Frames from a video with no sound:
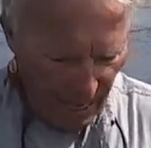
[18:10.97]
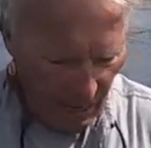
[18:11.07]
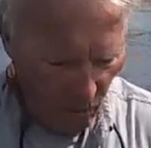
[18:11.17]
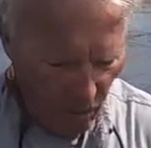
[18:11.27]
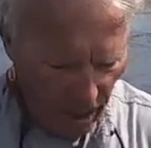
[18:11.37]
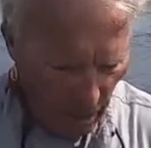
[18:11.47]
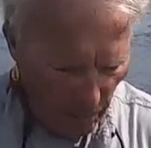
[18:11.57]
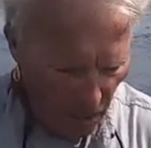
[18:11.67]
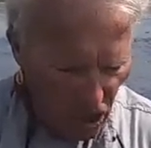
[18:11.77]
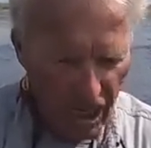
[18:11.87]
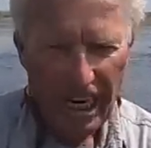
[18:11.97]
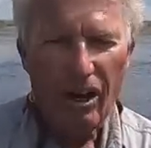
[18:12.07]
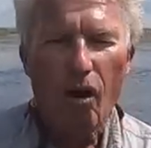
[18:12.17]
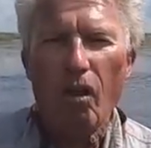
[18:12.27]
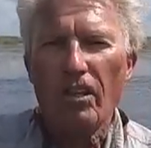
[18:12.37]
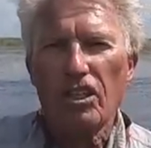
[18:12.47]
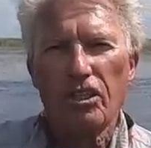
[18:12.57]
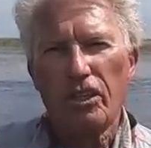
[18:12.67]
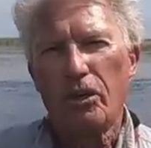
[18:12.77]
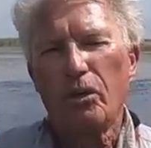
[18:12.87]
I really appreciate all that
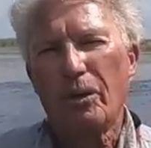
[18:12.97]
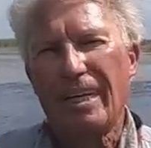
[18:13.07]
you do.